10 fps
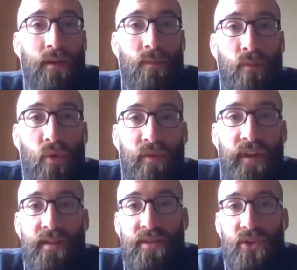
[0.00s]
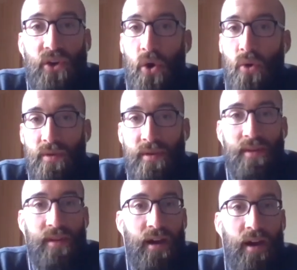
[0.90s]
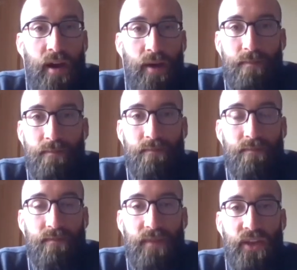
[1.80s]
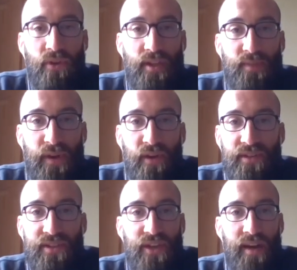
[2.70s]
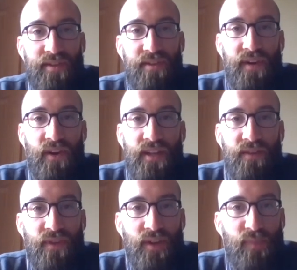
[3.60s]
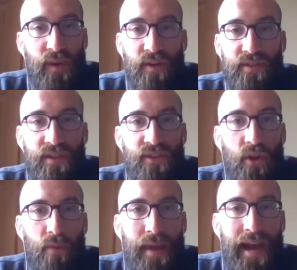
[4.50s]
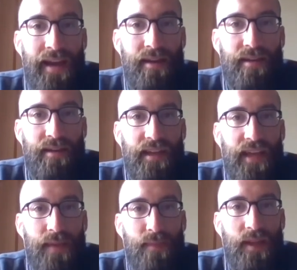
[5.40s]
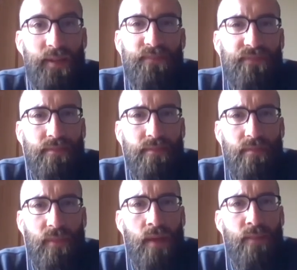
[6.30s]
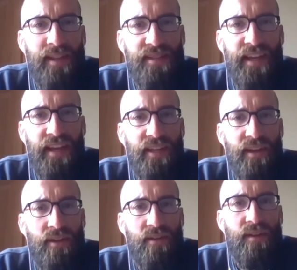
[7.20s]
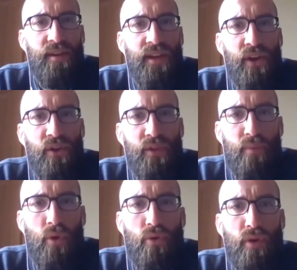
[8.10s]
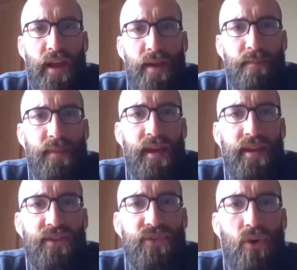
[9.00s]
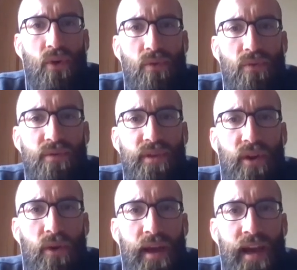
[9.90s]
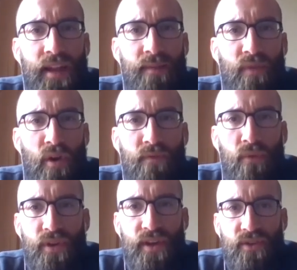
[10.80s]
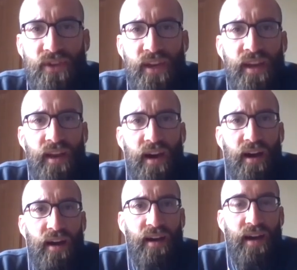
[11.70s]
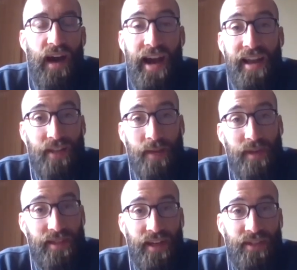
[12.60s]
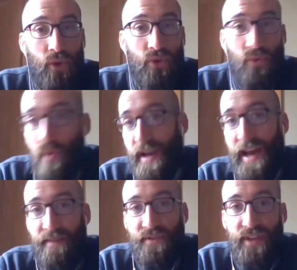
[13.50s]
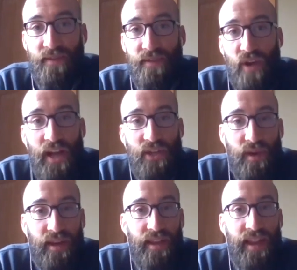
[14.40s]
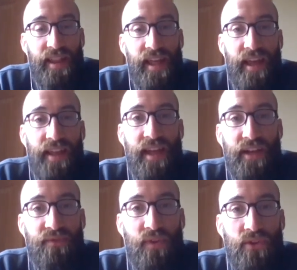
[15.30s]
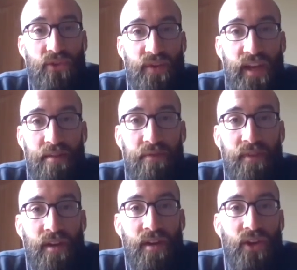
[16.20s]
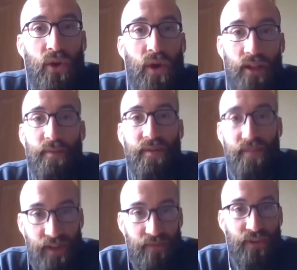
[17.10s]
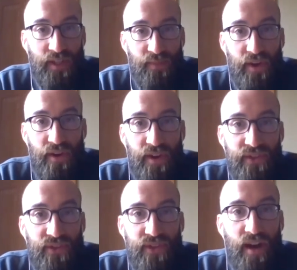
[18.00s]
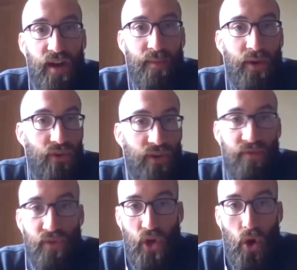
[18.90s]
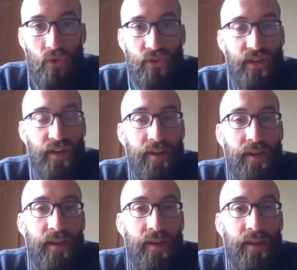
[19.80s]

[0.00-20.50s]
moving to Houghton and your experiences, obviously very different experiences. You know, Matt kind of came in my second year here in the program. And so, you know, I had him for all 4 years. I had come in as head coach right after Dave graduated that next fall. So Dave, you know, had a little bit of a different experience under a different coach, and